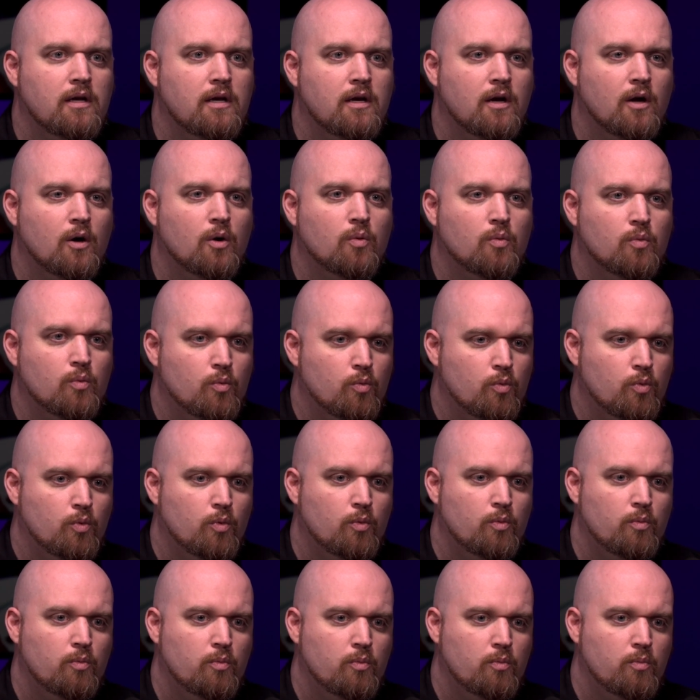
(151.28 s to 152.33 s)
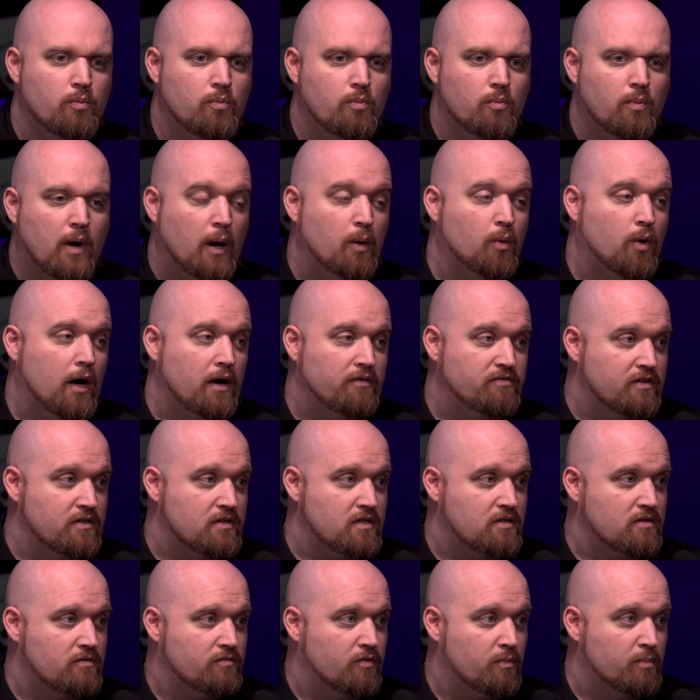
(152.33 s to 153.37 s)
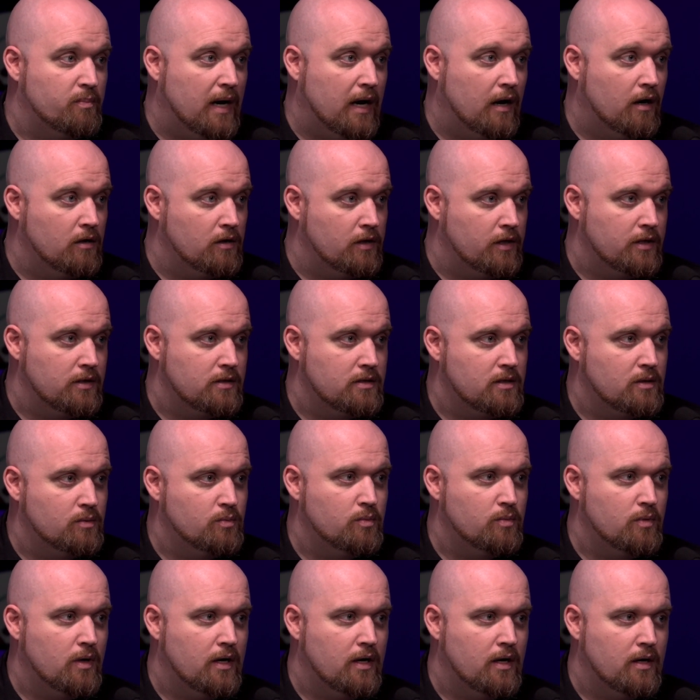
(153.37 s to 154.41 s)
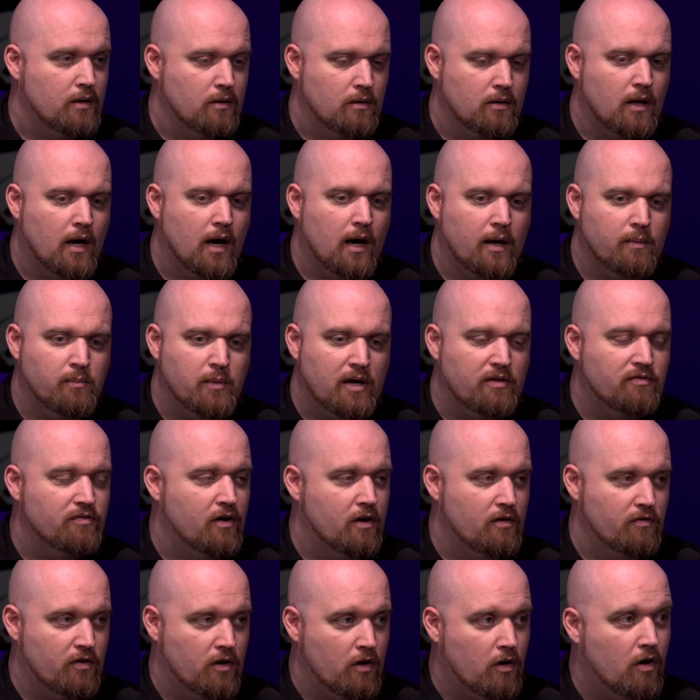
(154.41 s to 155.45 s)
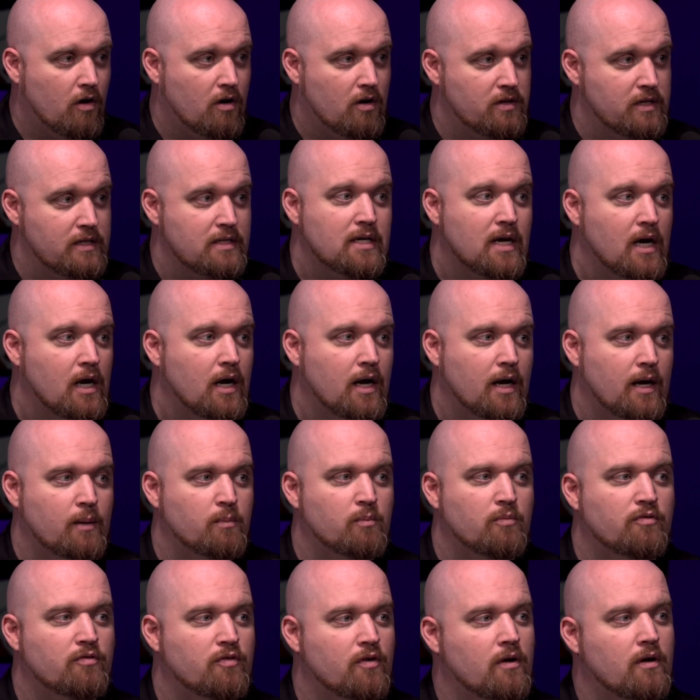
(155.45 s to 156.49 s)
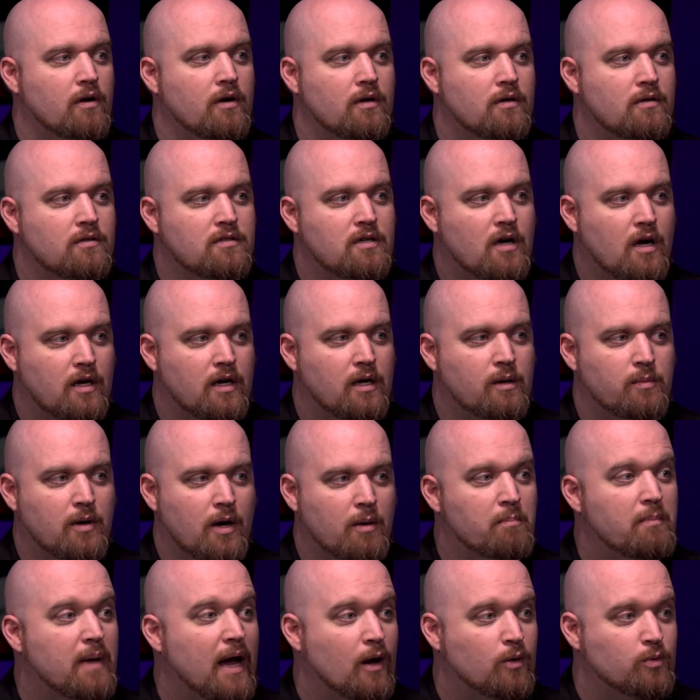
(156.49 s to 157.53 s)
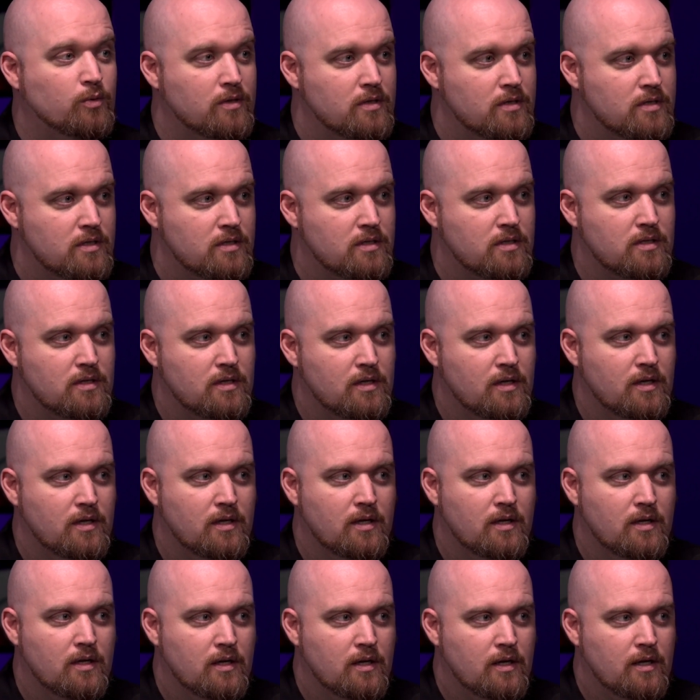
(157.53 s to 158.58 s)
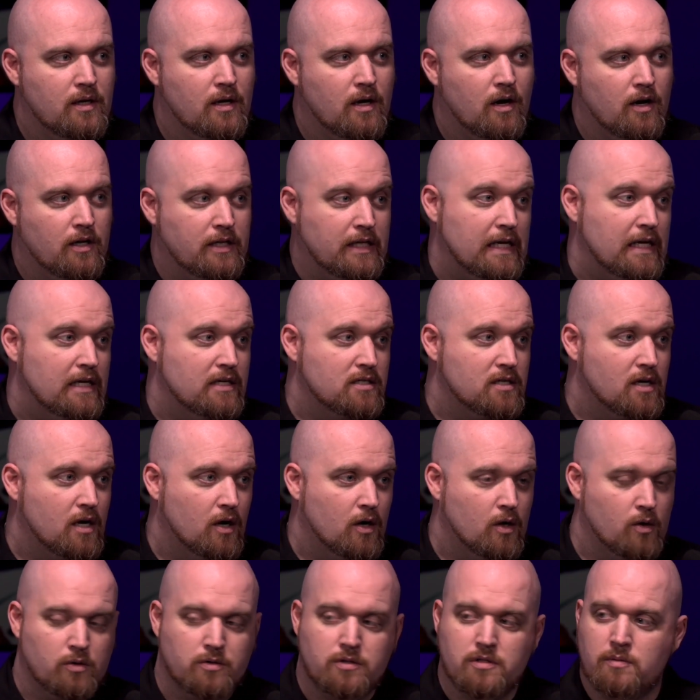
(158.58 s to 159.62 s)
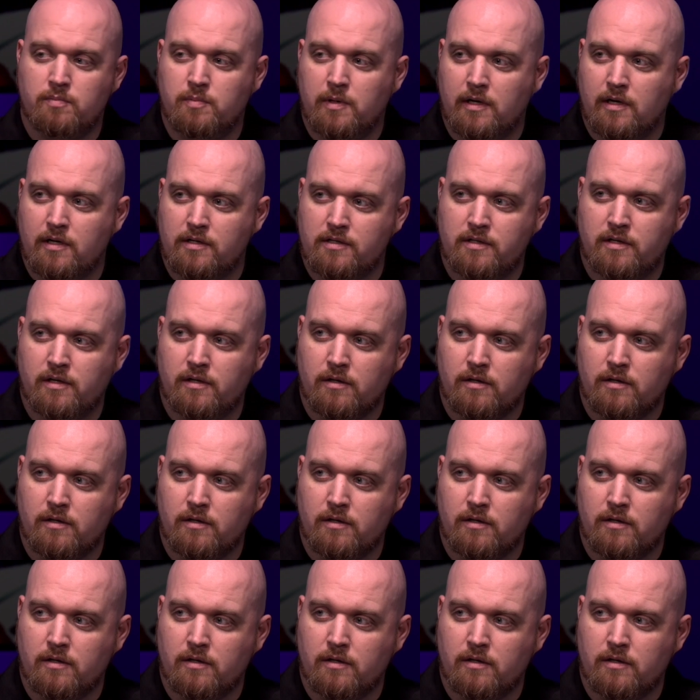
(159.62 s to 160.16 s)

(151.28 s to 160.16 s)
you know, my wife is from Maryland, and I make fun of her all the time for talking about mountains on the East Coast because